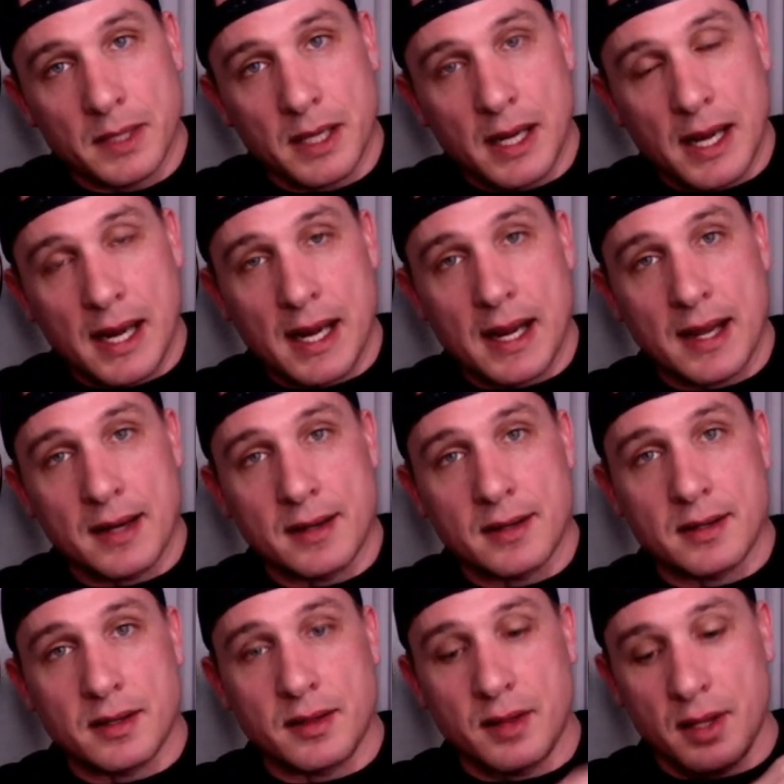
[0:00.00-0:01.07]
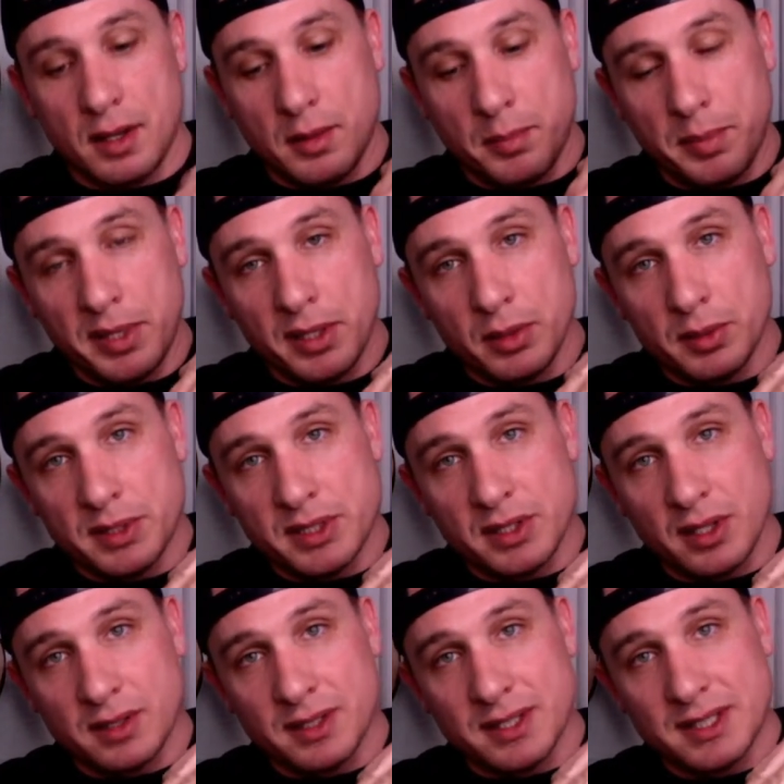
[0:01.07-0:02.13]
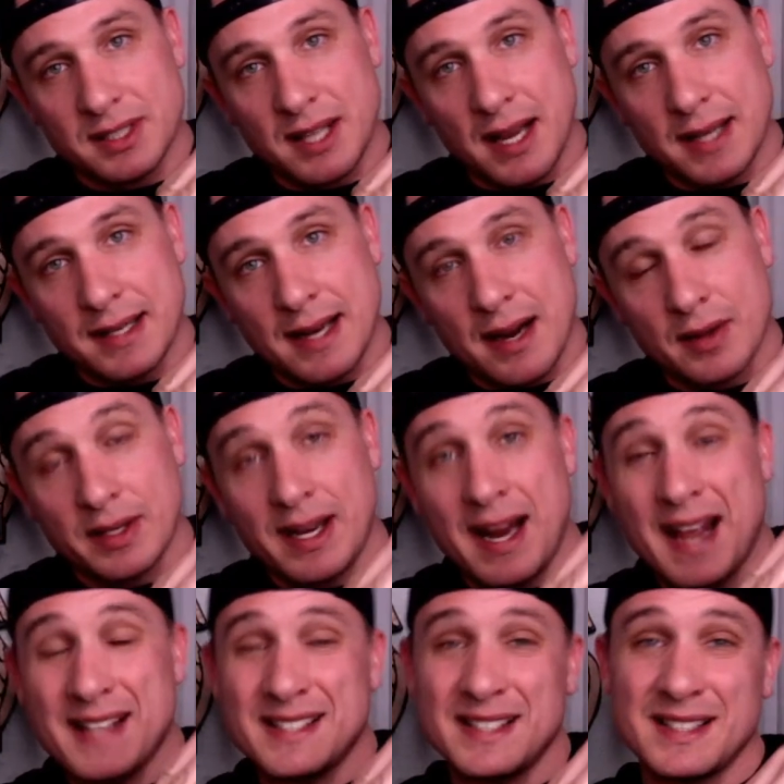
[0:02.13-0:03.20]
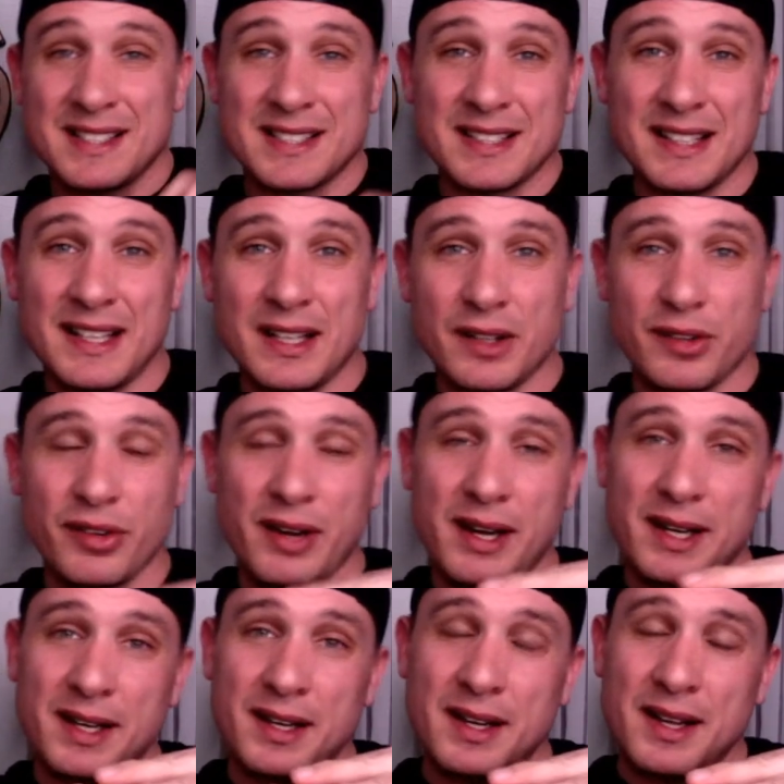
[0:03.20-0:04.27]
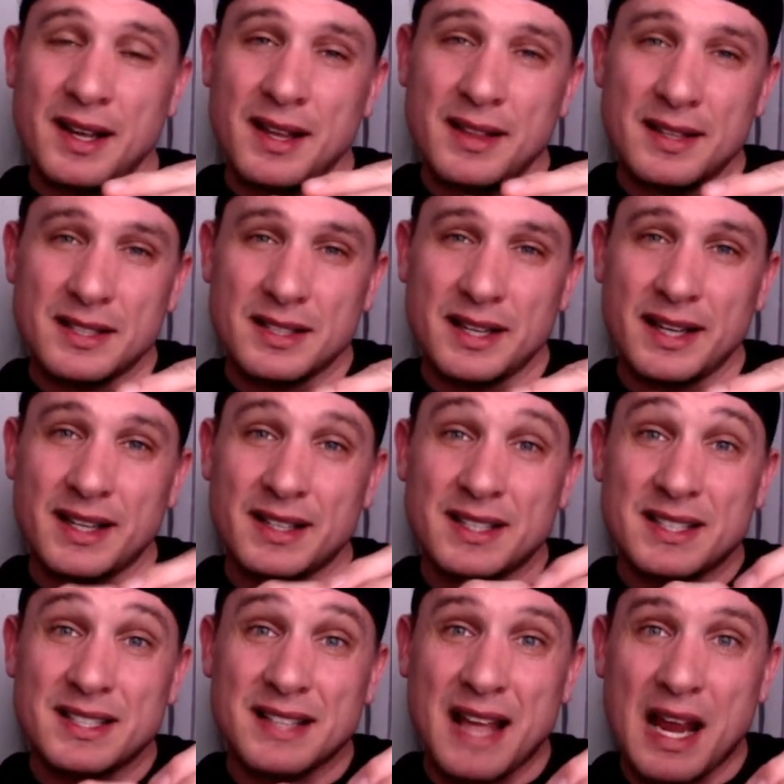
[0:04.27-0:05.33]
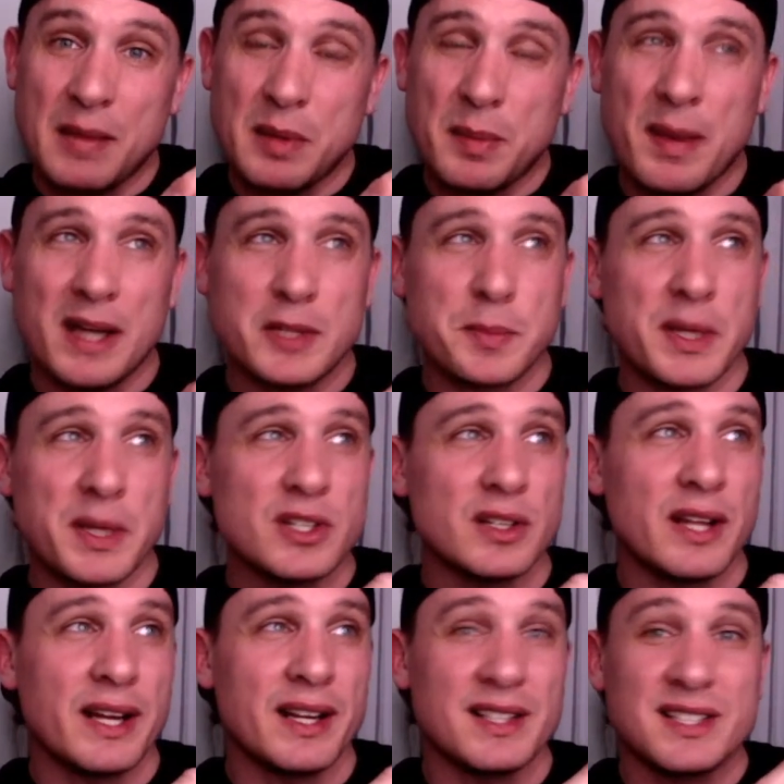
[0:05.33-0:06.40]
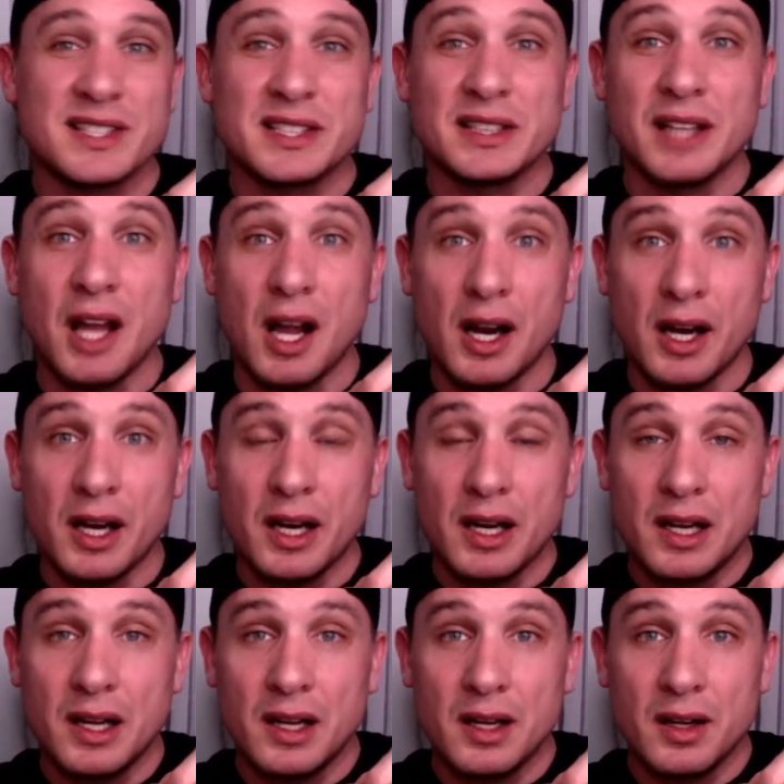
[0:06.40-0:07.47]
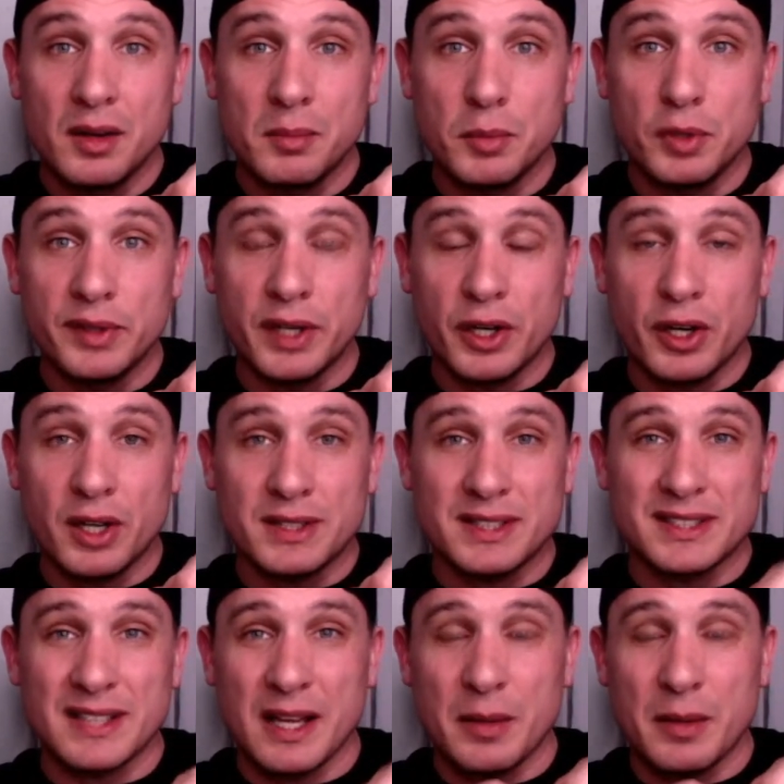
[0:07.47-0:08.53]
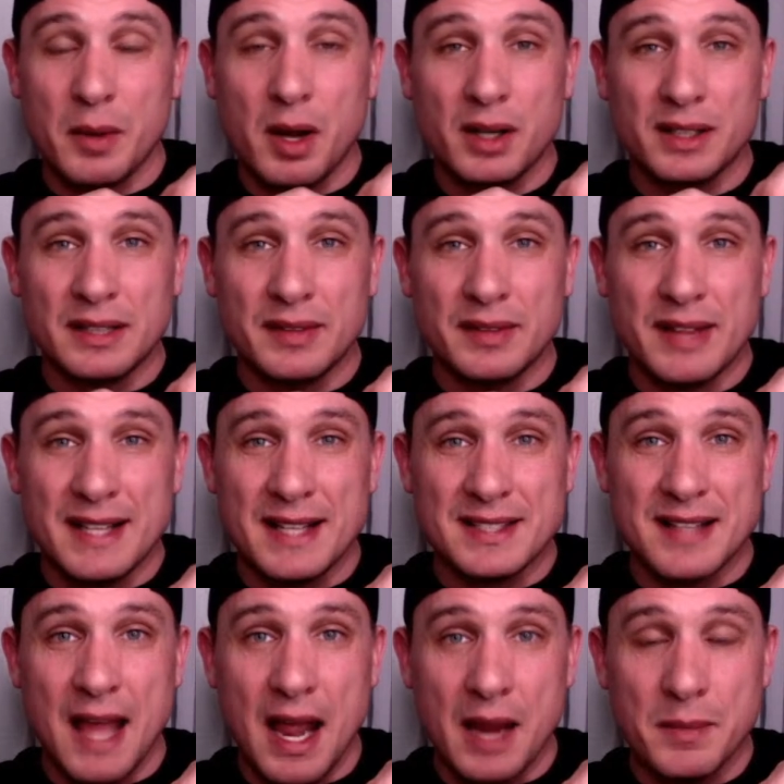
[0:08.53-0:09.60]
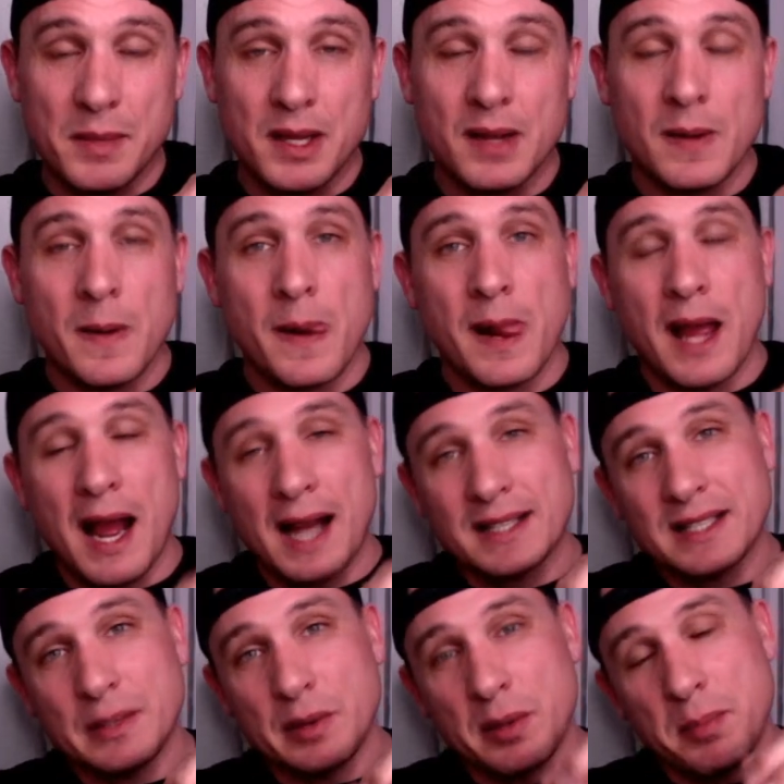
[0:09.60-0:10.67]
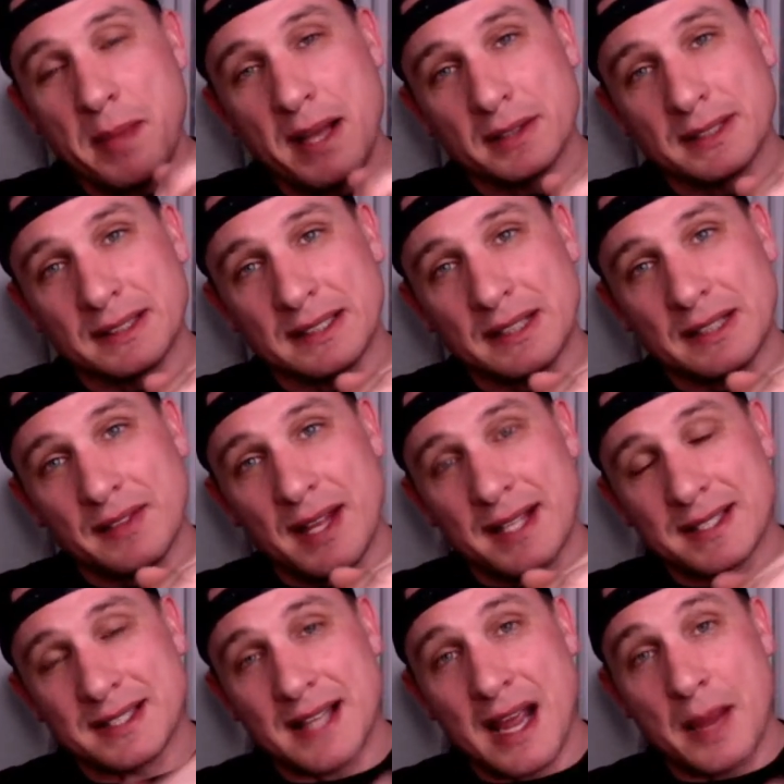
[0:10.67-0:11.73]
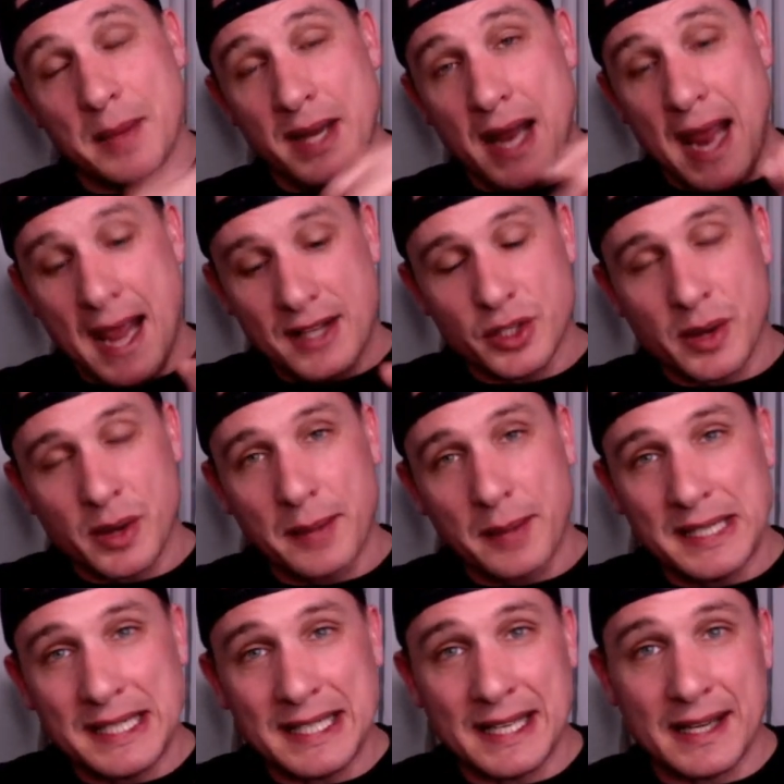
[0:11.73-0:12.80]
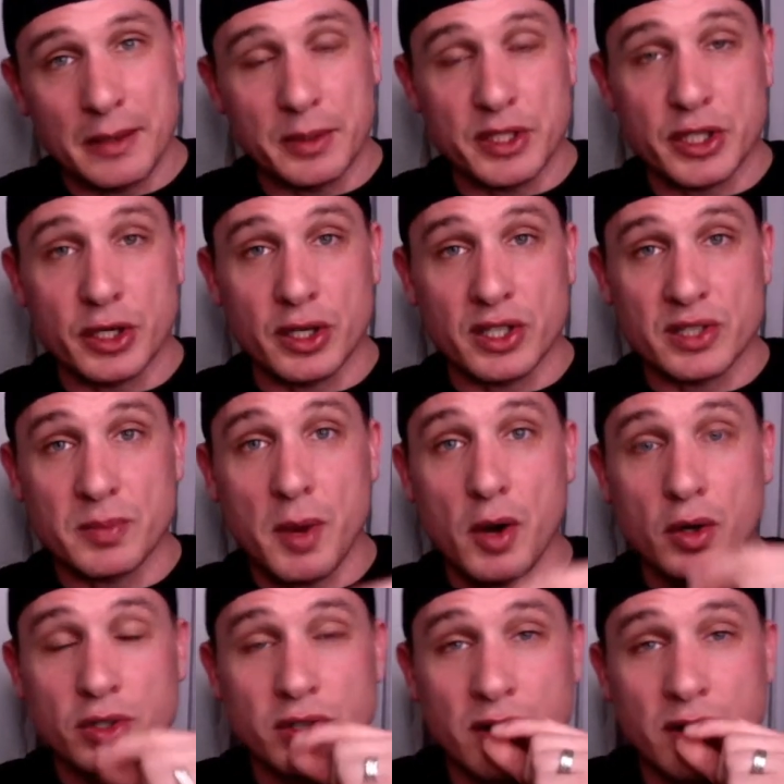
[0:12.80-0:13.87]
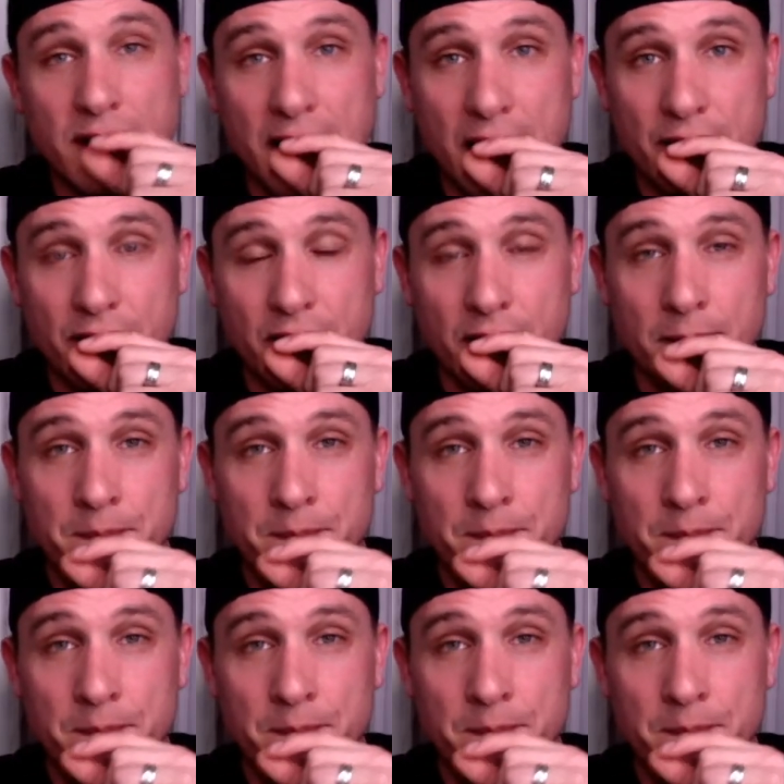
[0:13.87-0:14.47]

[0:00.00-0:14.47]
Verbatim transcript: And the pill would start to slide down. And as it slid, it created this like slimy patch. Picture like a slug moving across the sidewalk and leaving that slime. Oxy would melt and leave that slime. And as you kept heating it, it would turn to smoke. So they'd have a,